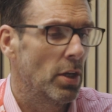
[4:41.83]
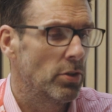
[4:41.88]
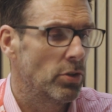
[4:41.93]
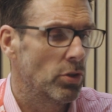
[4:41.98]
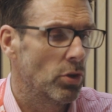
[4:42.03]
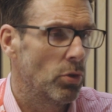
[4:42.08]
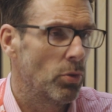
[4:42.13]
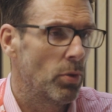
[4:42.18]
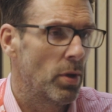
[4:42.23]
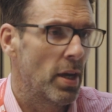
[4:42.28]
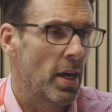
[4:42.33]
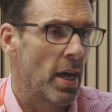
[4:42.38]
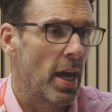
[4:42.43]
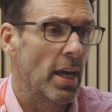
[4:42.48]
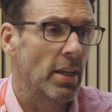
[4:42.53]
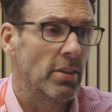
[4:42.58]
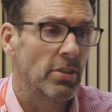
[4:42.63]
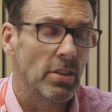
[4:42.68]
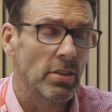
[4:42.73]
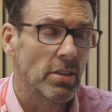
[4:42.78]
So
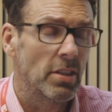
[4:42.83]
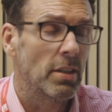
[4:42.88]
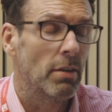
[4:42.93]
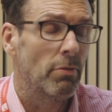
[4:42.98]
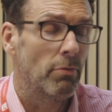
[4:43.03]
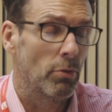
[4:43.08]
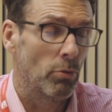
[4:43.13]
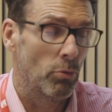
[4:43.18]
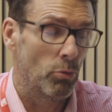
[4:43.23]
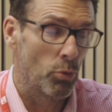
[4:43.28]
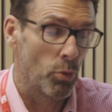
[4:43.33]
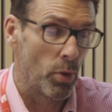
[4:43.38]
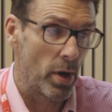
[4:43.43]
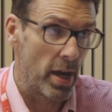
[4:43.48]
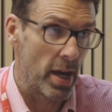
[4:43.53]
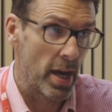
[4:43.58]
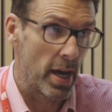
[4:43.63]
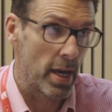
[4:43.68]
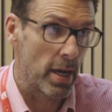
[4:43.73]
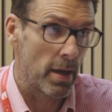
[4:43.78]
it's just a different
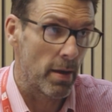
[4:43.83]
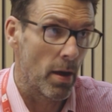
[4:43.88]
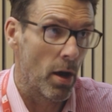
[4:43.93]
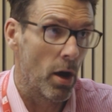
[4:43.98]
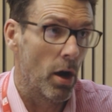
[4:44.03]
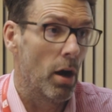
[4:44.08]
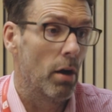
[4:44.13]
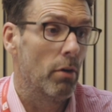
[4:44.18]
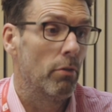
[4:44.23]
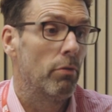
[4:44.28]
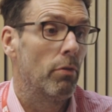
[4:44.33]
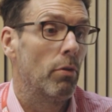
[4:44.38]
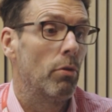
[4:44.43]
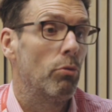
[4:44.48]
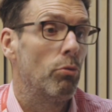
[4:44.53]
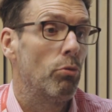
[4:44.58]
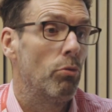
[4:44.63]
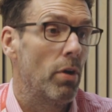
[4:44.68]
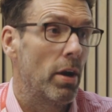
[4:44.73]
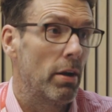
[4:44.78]
way of
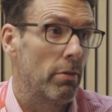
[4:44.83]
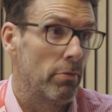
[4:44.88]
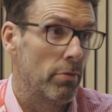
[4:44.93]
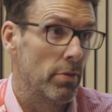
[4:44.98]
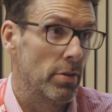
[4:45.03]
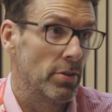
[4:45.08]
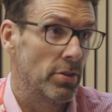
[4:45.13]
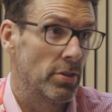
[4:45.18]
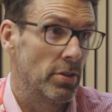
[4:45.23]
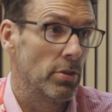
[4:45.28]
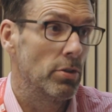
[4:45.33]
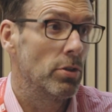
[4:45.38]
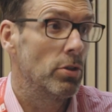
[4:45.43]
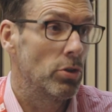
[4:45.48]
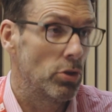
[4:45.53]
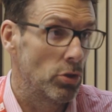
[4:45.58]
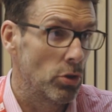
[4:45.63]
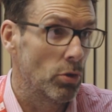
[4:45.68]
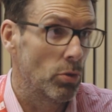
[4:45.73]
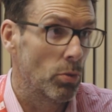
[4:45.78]
referencing
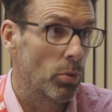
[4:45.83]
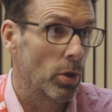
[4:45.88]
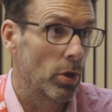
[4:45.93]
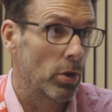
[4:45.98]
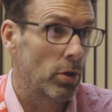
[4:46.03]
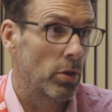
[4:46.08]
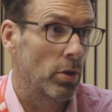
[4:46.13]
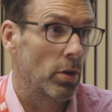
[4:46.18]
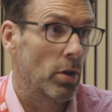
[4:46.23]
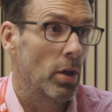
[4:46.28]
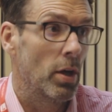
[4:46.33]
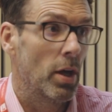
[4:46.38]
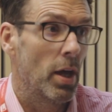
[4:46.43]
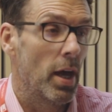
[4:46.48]
your work.